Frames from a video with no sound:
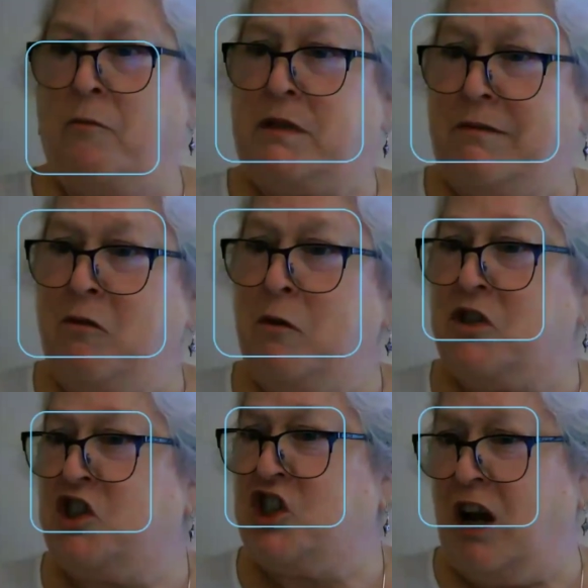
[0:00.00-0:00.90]
but some of it
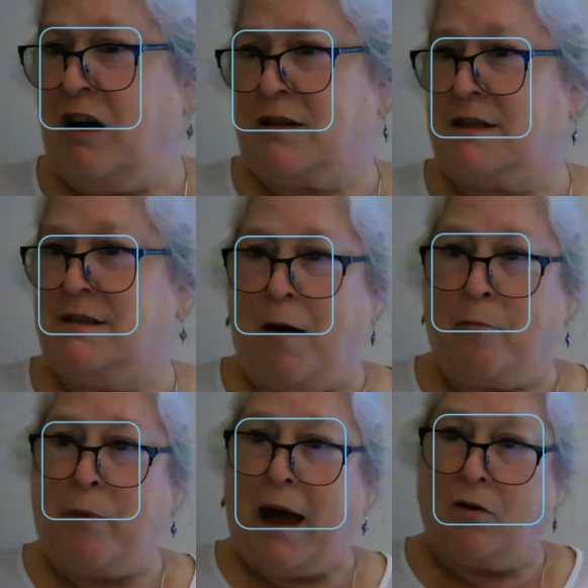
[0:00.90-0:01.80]
was chunks,
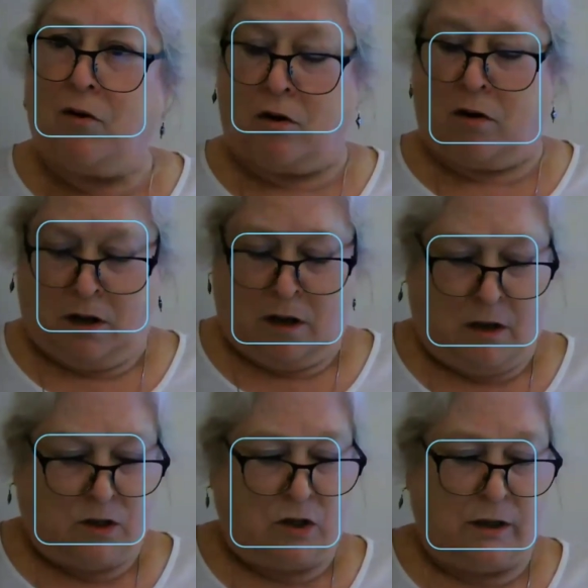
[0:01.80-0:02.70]
not powder.
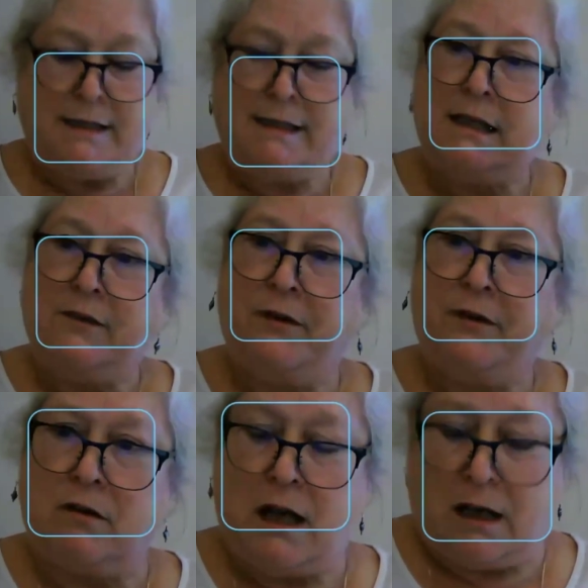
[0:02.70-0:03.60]
So let's see if
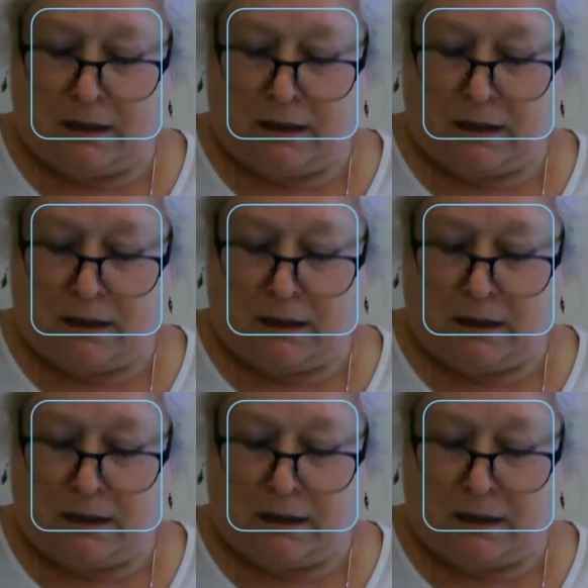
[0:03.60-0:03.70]
it'll cut